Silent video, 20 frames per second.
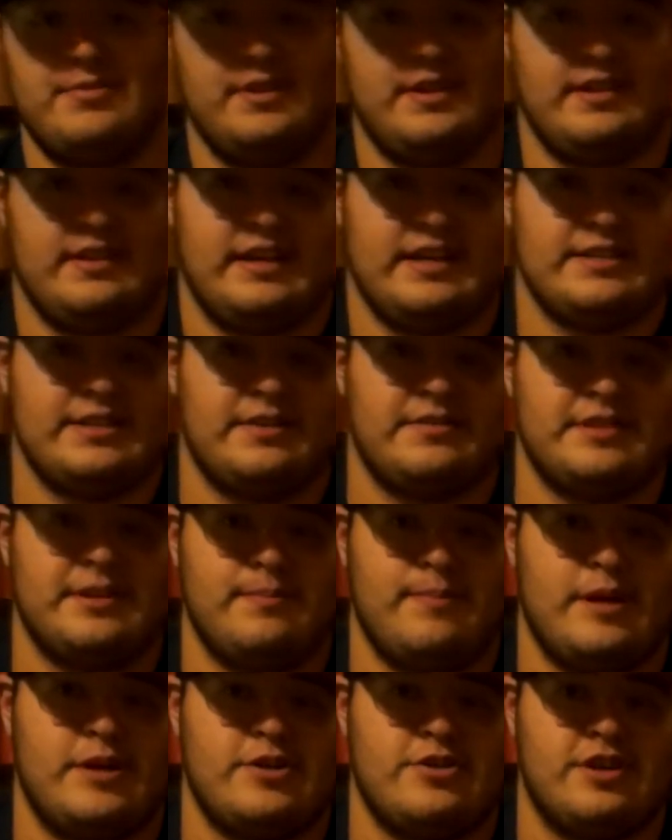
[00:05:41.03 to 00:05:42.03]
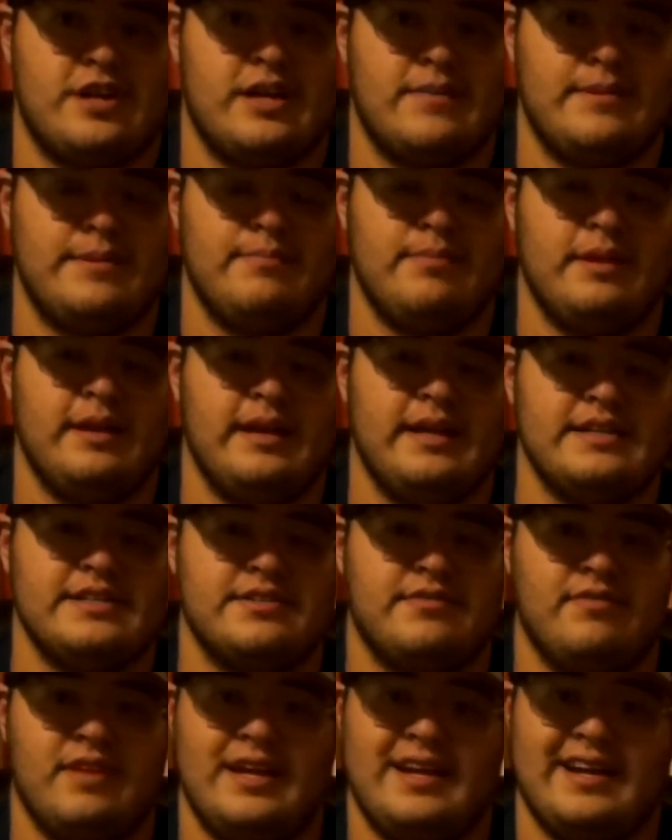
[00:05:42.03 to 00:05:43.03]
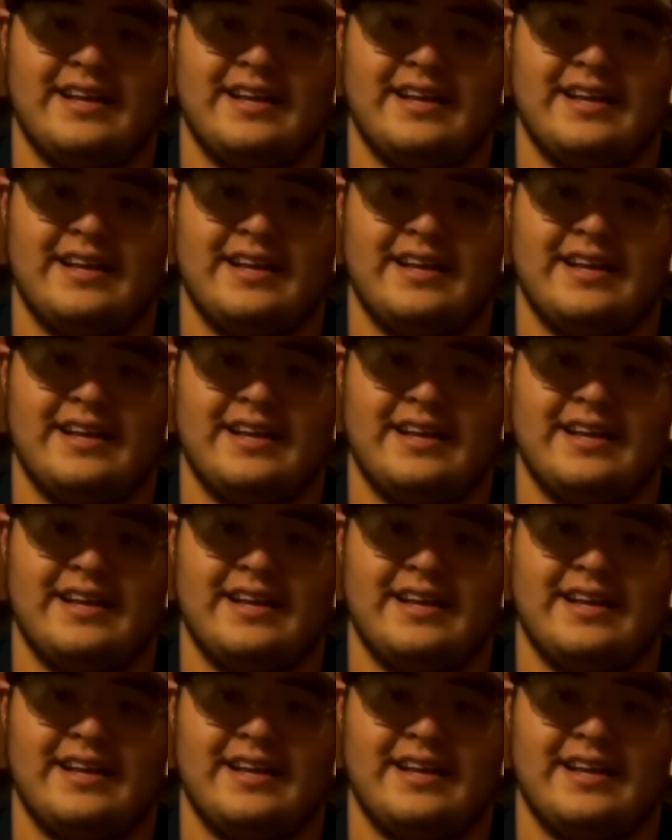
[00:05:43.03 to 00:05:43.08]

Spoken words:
really liked how Tim Patrick had been playing as of late.